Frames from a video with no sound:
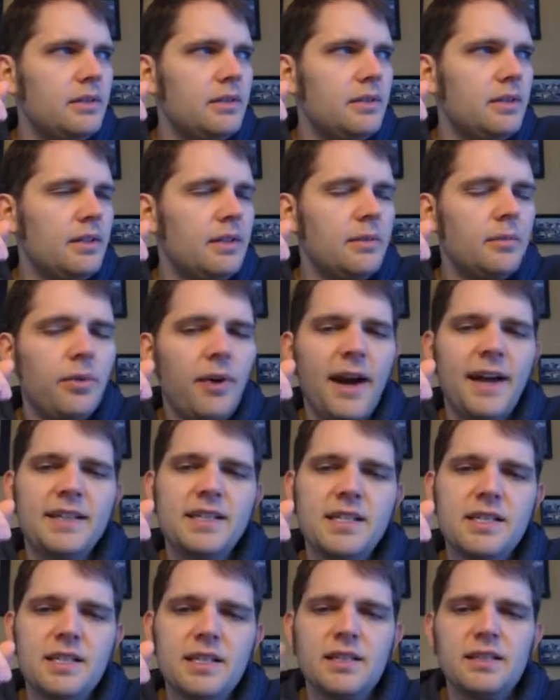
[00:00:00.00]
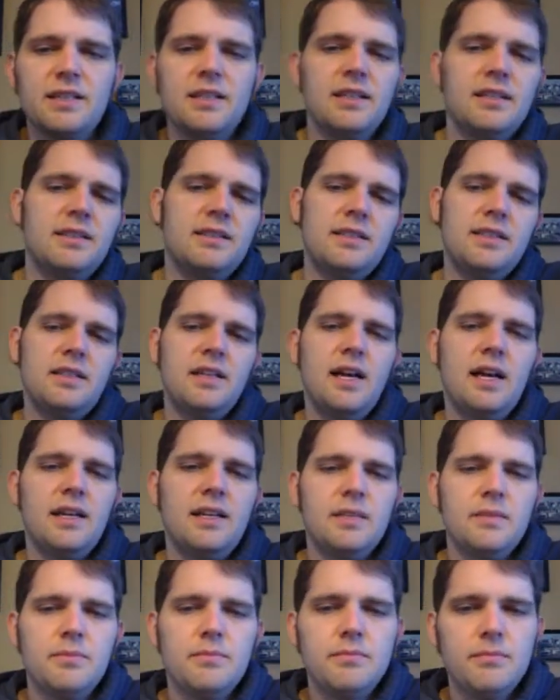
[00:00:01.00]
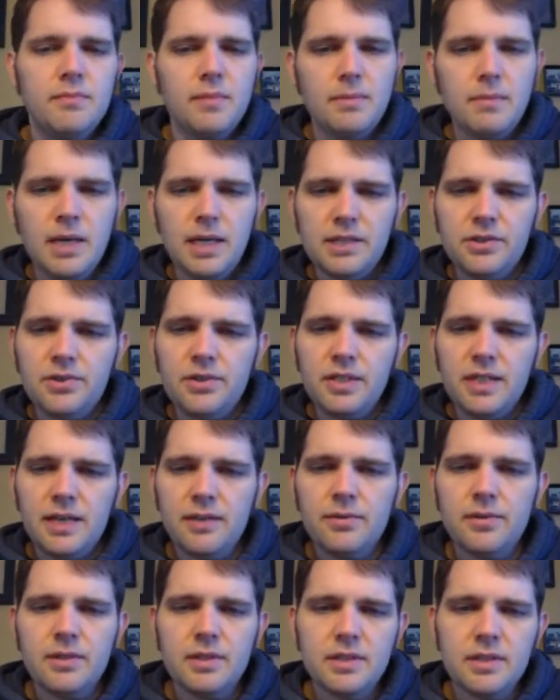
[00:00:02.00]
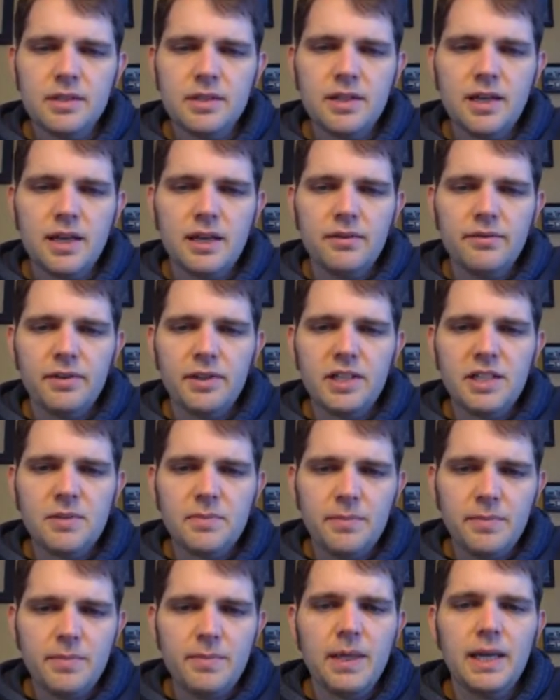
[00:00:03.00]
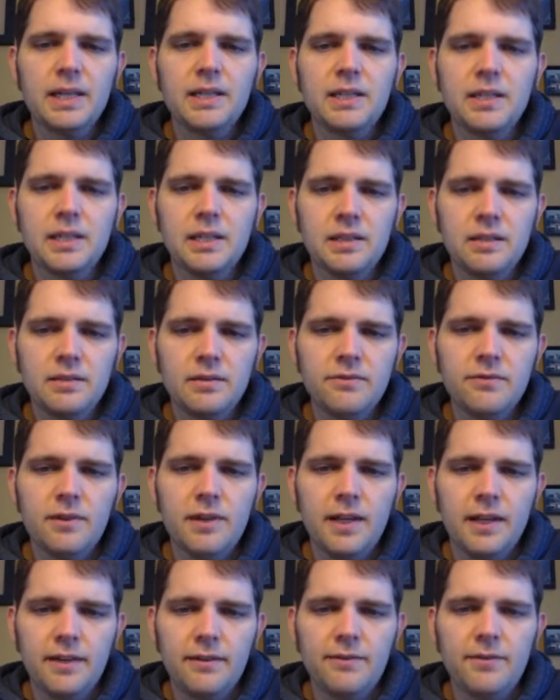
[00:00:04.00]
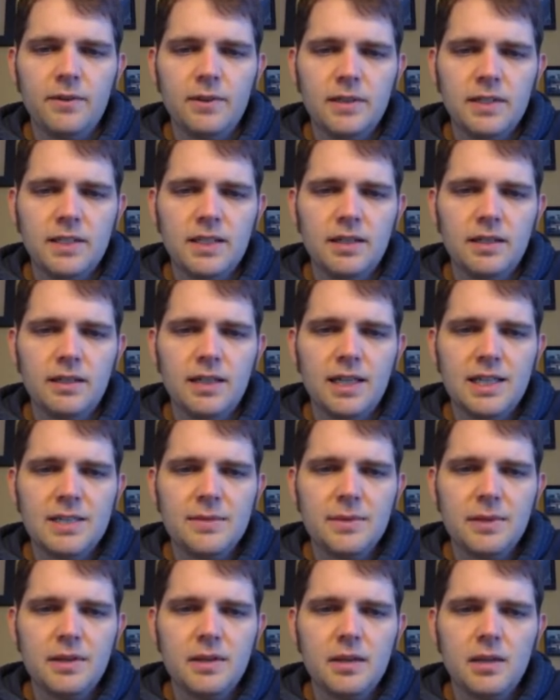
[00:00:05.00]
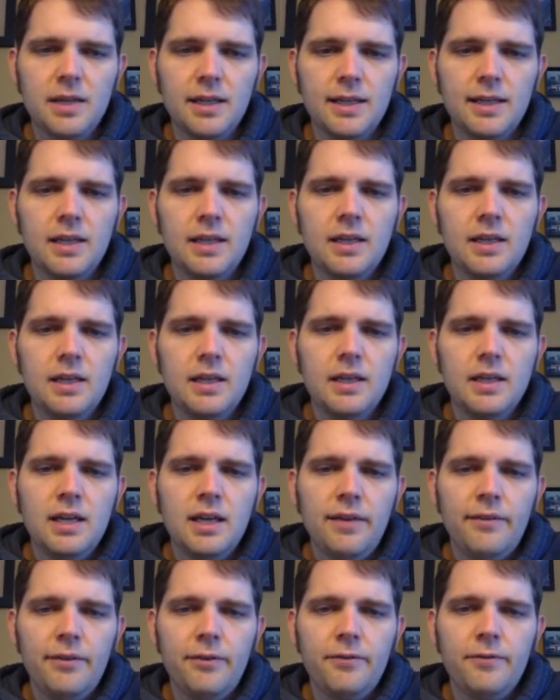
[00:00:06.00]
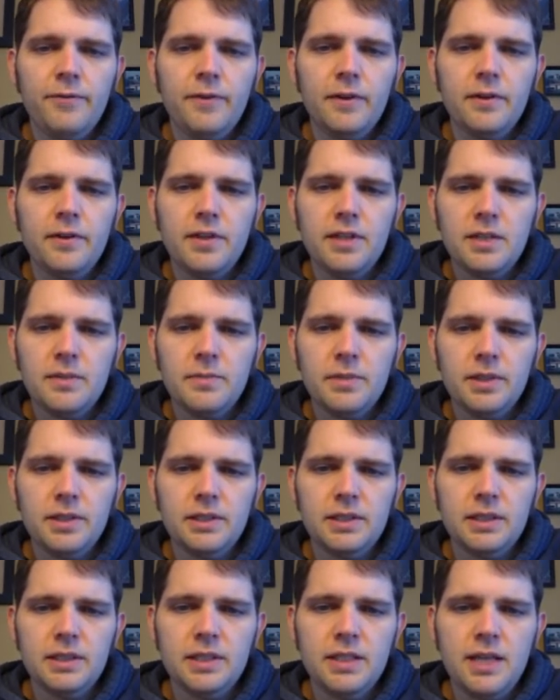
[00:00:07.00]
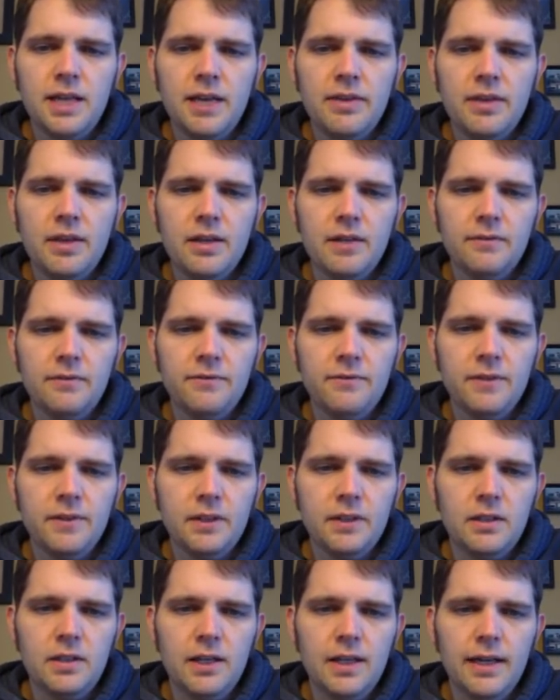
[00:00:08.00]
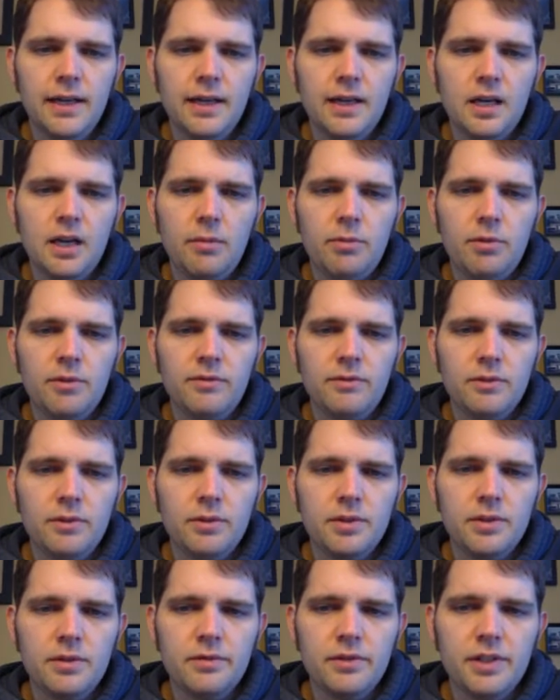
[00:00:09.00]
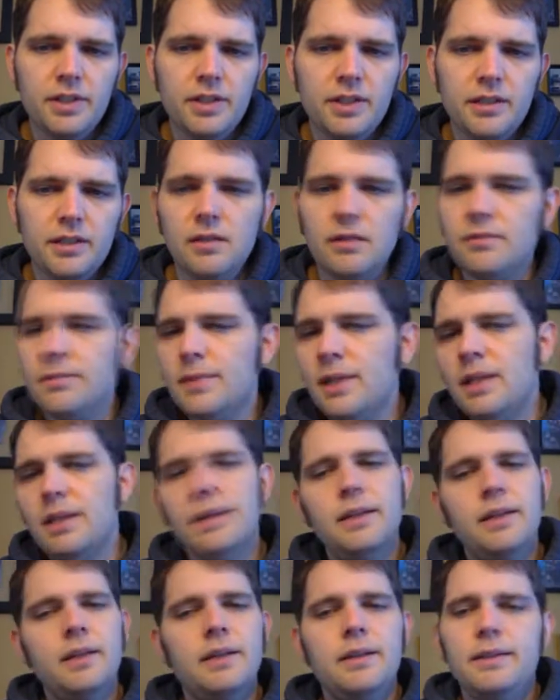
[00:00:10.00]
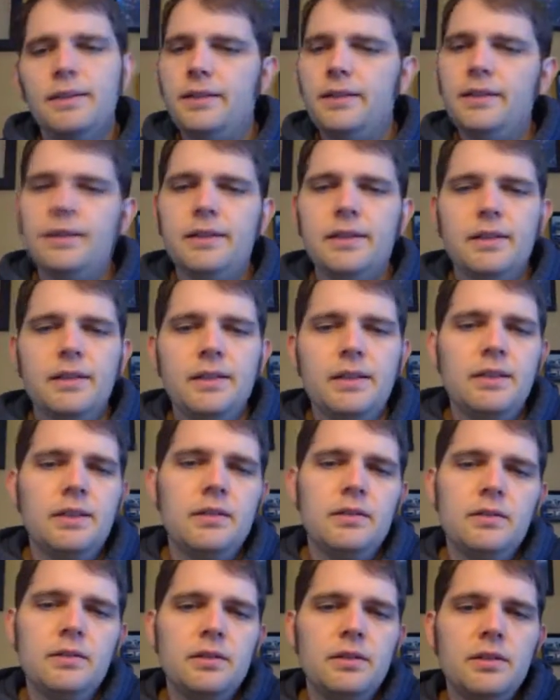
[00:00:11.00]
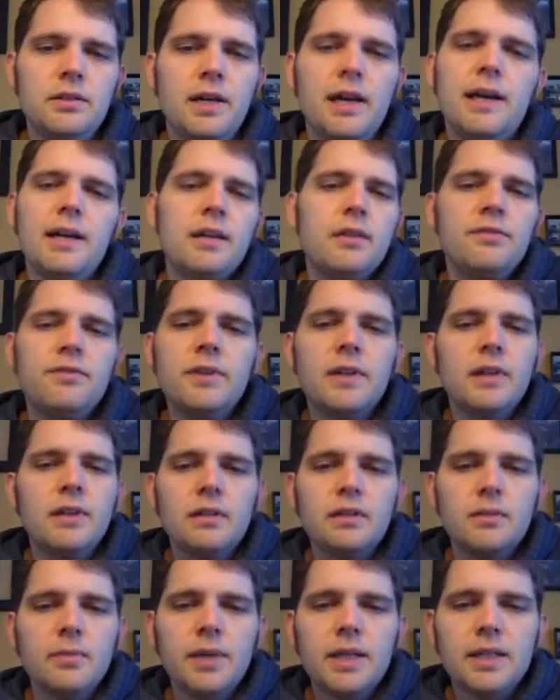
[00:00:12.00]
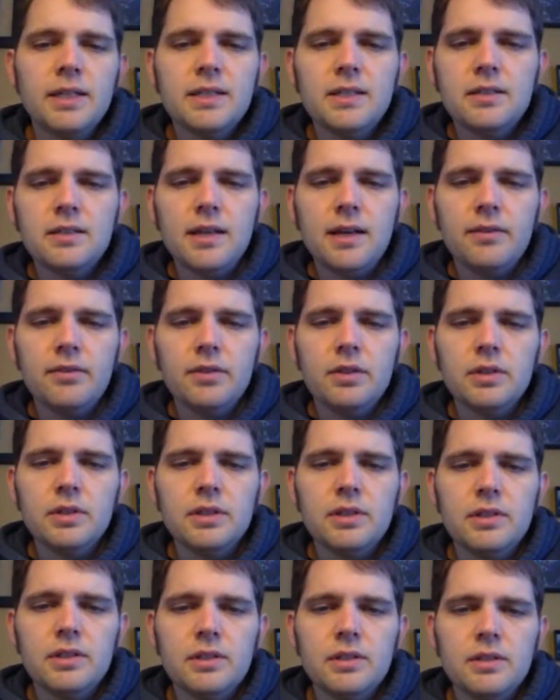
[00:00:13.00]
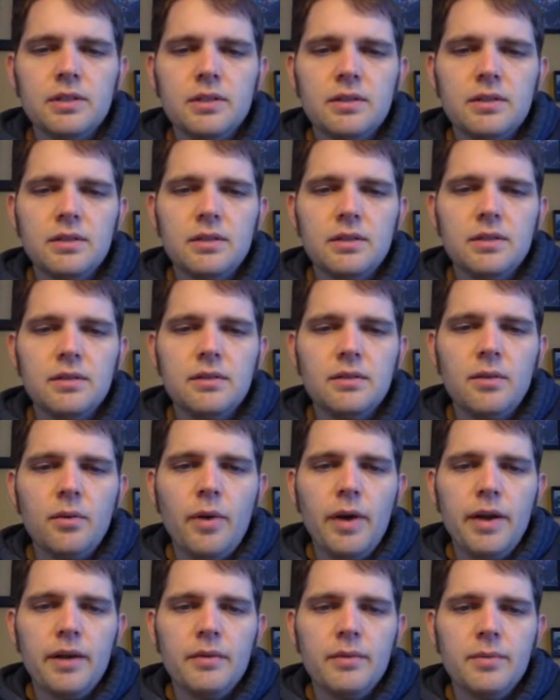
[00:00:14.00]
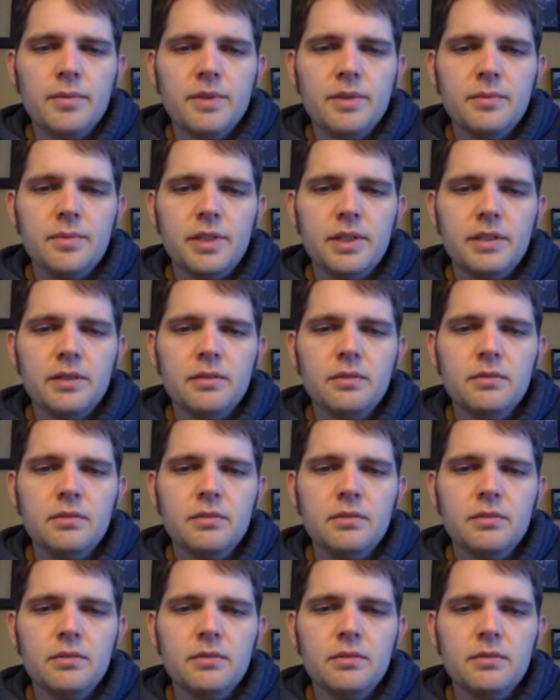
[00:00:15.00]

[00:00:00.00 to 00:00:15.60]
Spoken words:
in practice, it's not as much as I was kind of expecting for like a fully scaled hospital. Like if you fill this building and then fill like a couple of floors over here, you're not going to fill all your beds ever. It's the waiting rooms will be,